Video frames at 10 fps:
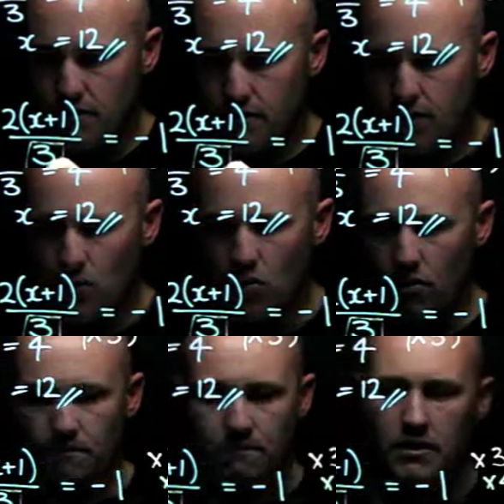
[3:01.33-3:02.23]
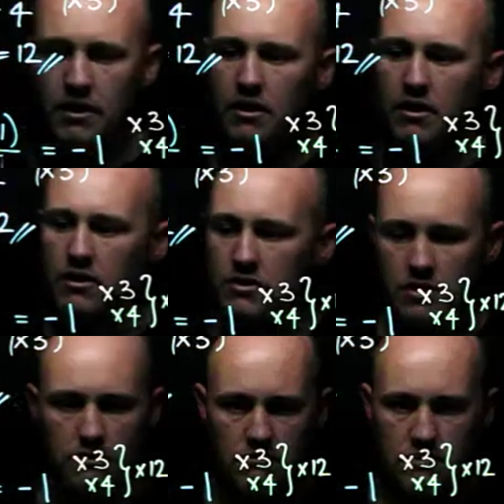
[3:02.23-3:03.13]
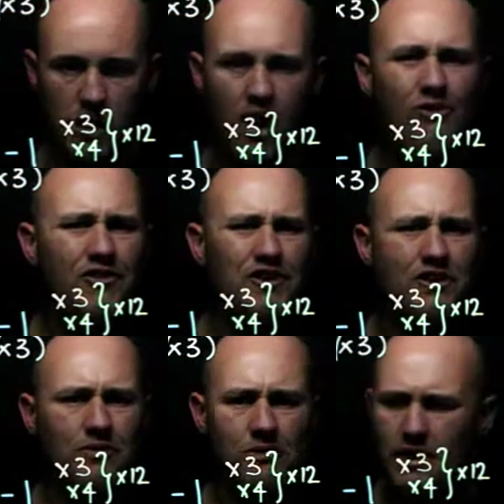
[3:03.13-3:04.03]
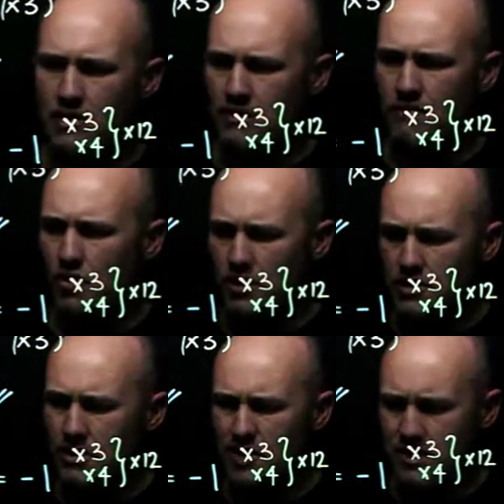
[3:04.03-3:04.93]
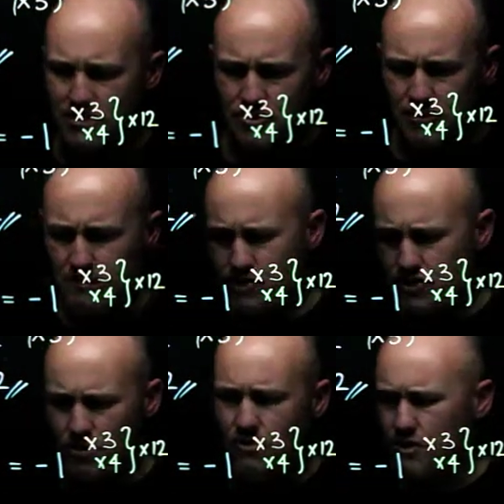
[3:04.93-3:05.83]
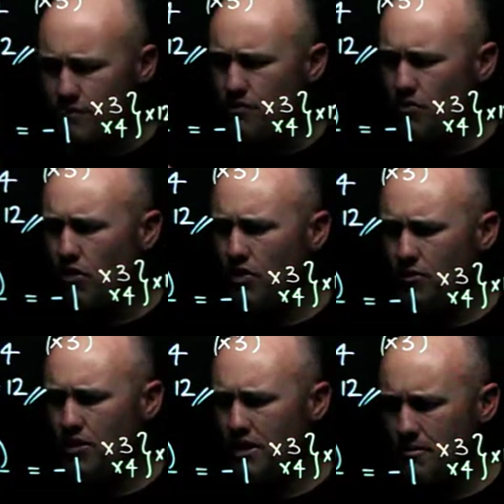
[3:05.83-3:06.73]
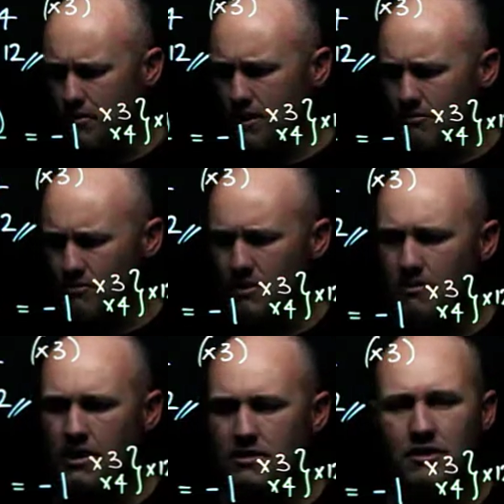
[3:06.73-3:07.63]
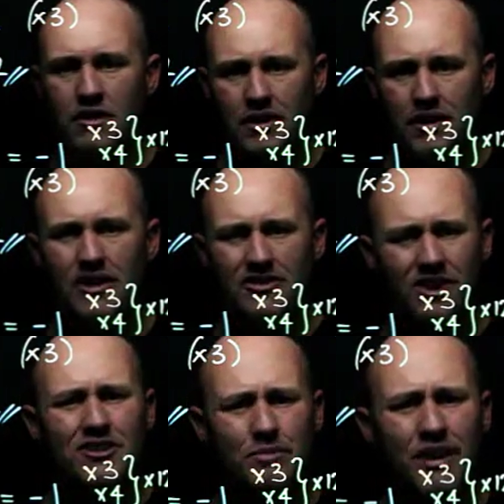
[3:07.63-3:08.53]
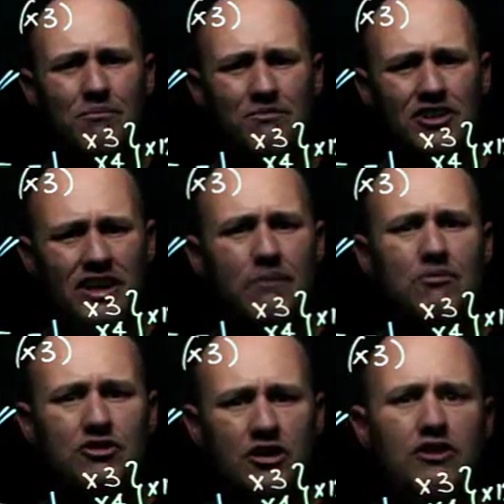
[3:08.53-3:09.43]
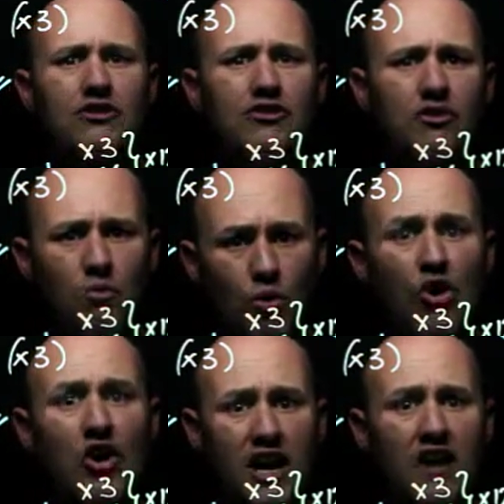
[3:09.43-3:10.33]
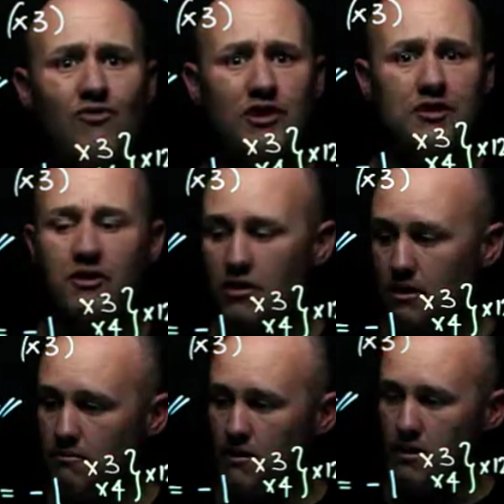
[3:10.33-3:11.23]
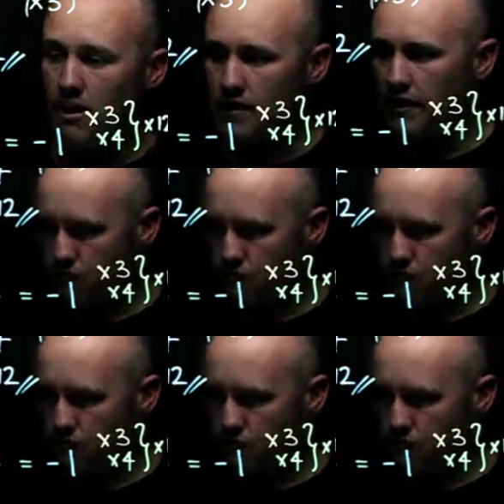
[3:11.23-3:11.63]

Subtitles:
a 4. So however you deal with that, that's fine. You don't necessarily have to show this full line of working, but that really makes, it's about setting up procedures that work every time, and that's